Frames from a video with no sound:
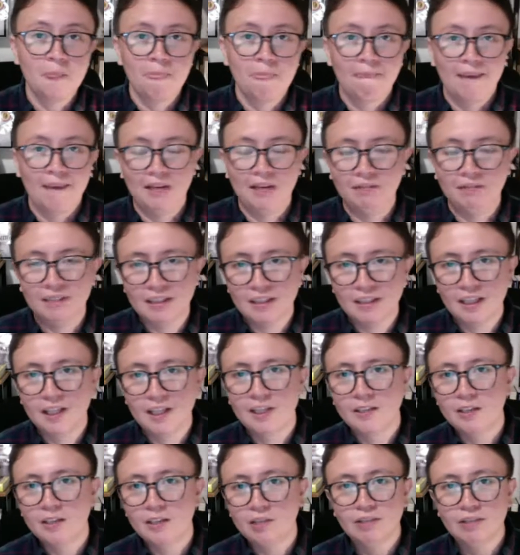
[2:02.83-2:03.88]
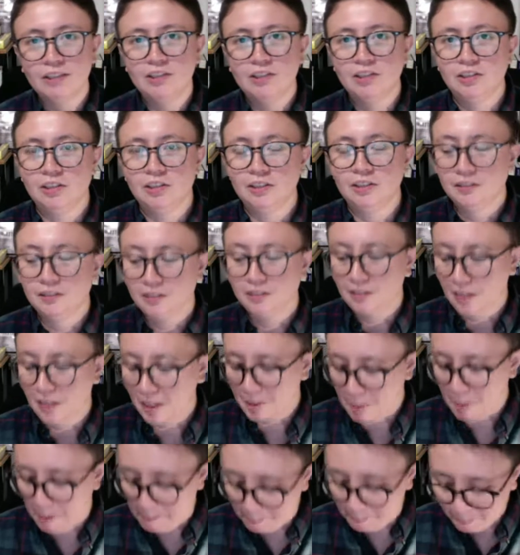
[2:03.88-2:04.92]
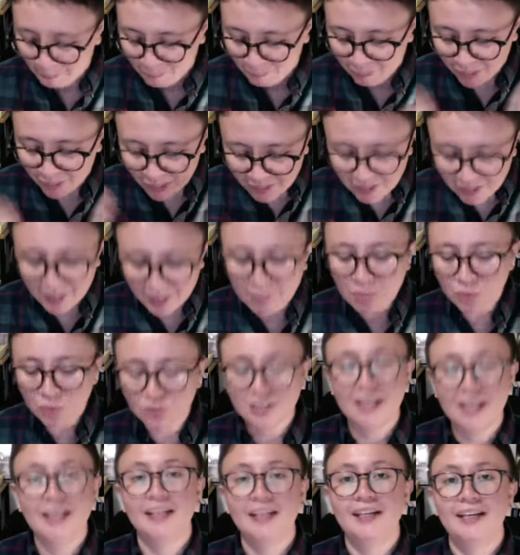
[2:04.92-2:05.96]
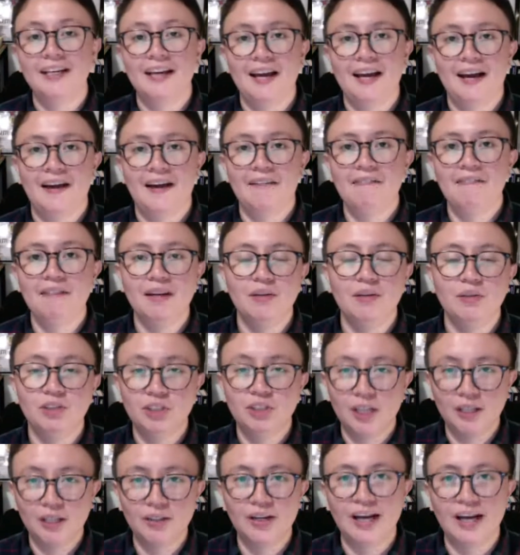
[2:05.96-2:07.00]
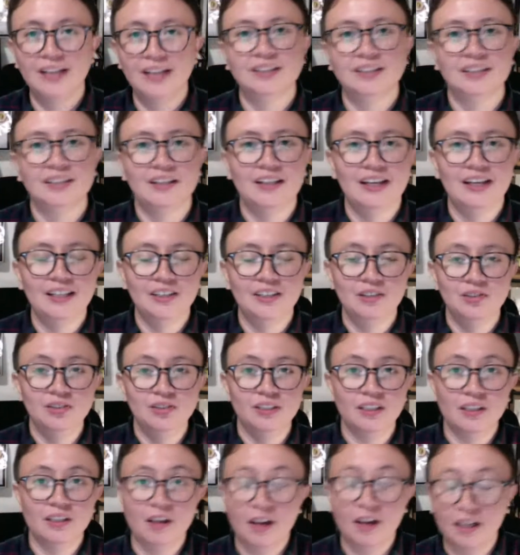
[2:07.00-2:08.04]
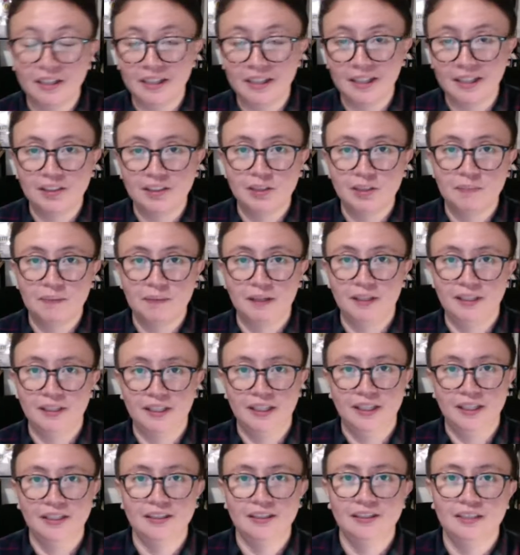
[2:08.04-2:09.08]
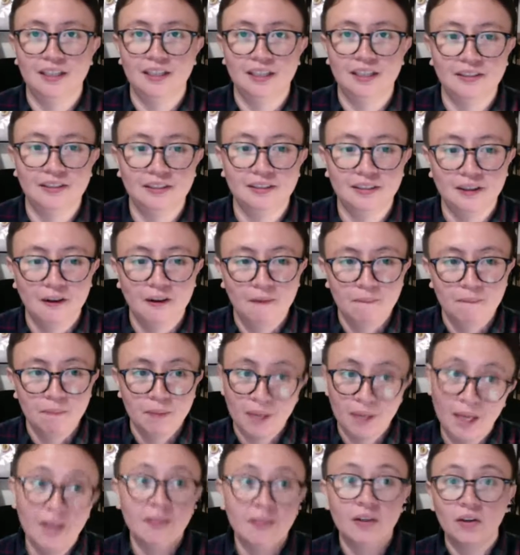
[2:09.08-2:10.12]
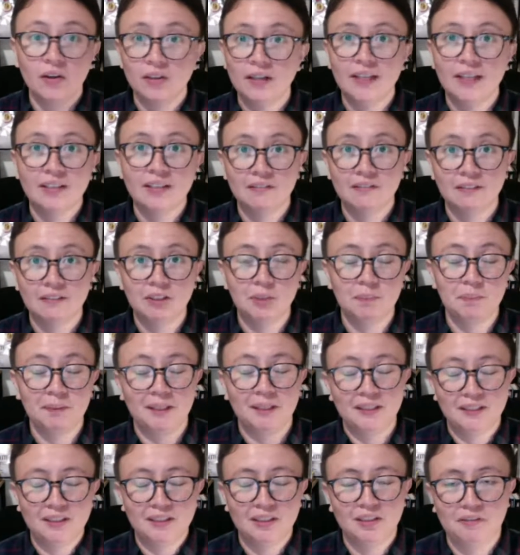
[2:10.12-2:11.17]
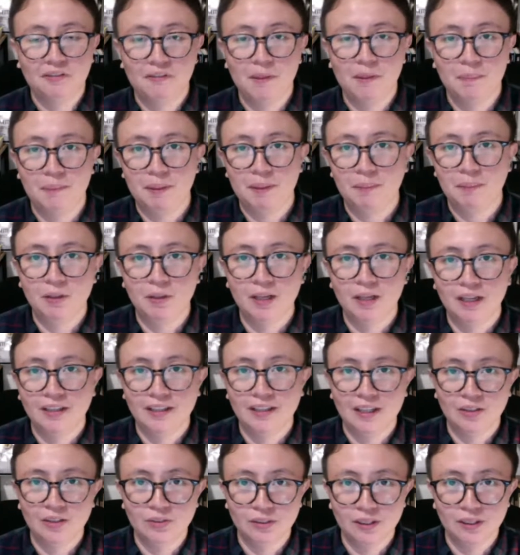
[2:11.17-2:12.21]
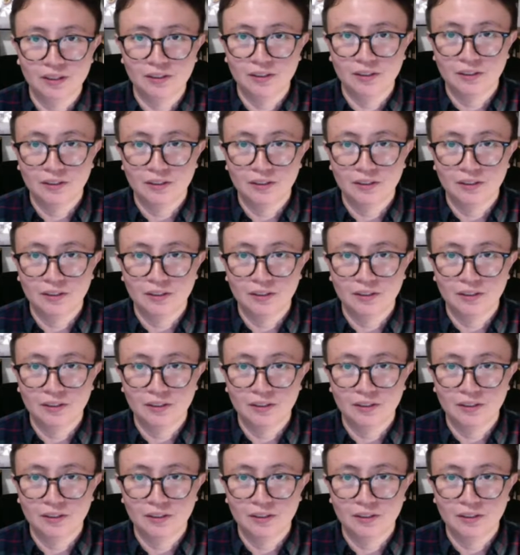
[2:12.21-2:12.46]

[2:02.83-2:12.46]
And we take the questions that they most likely have and we try to answer that using our experiences and the collective experiences of the people around us.